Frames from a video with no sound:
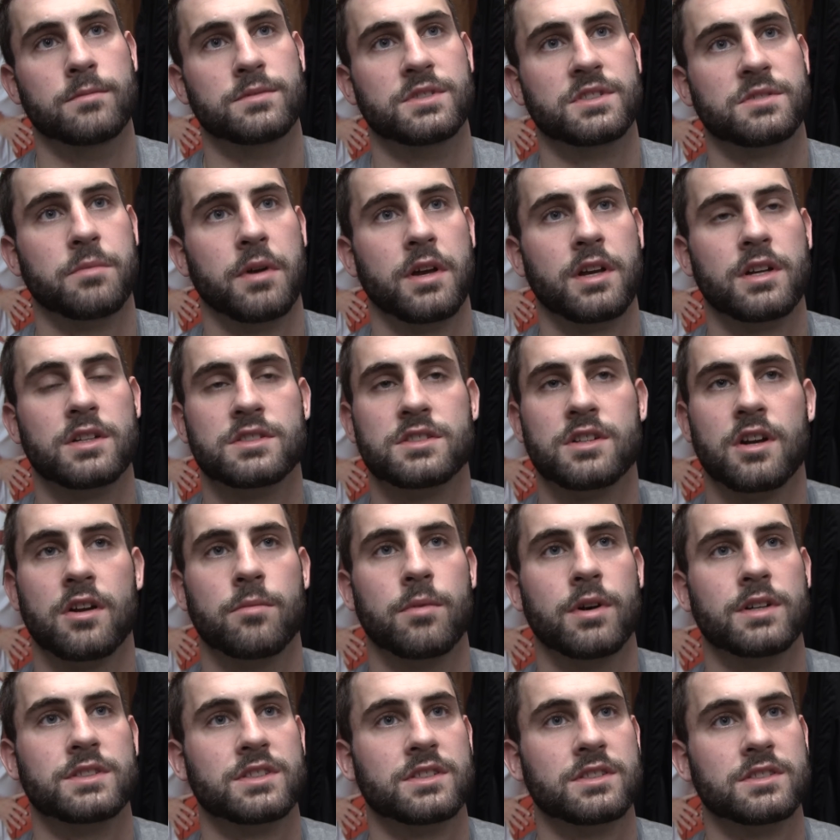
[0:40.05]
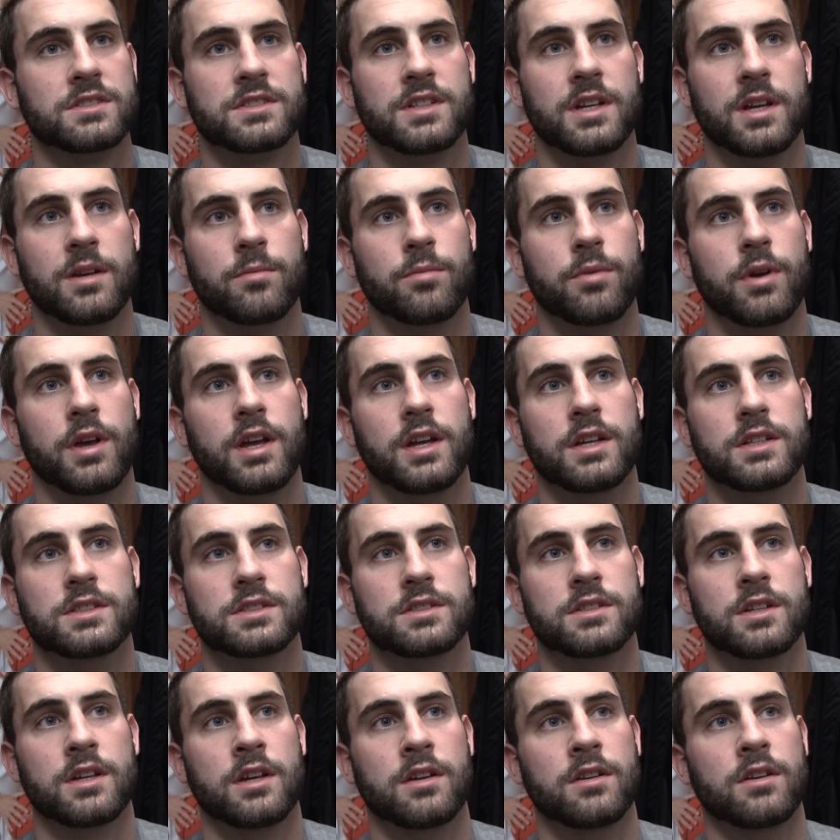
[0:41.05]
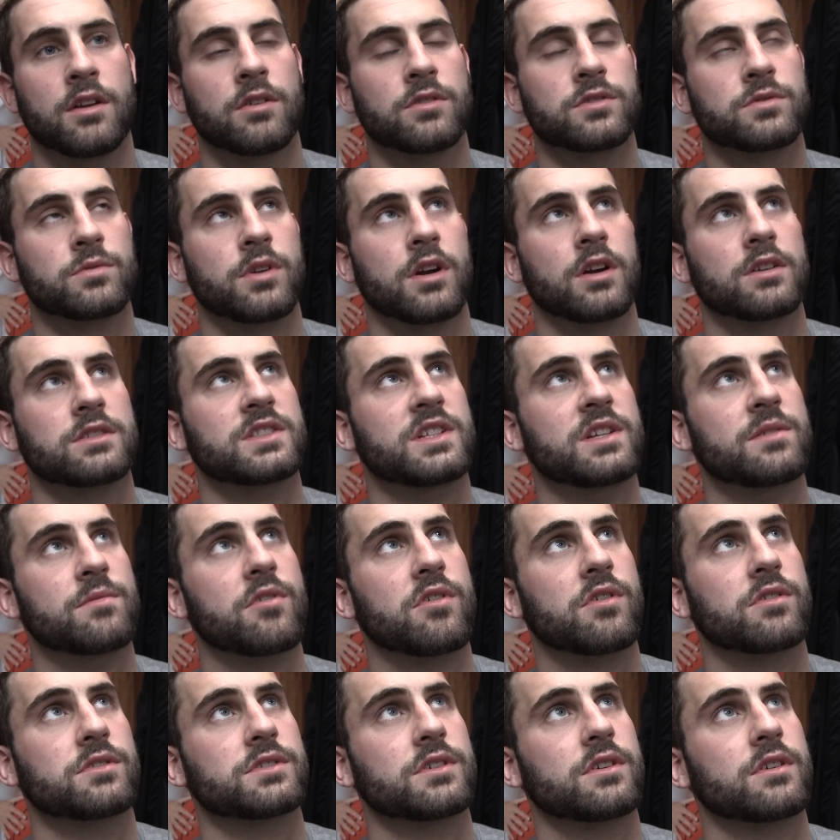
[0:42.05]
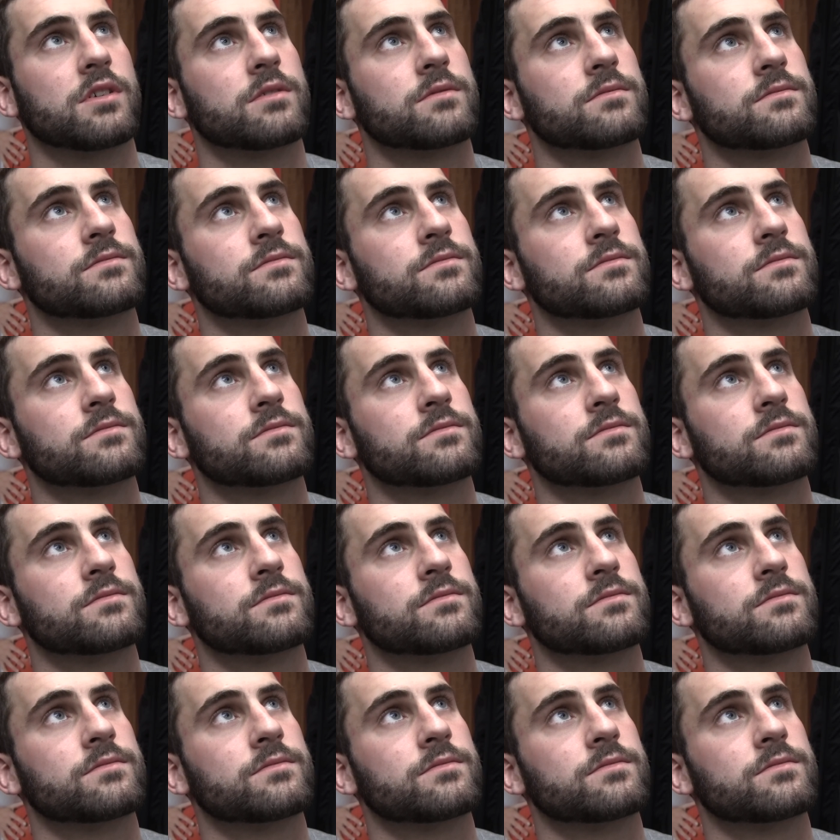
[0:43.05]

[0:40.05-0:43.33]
Just making sure everybody's on the same page and knows what our team goals are.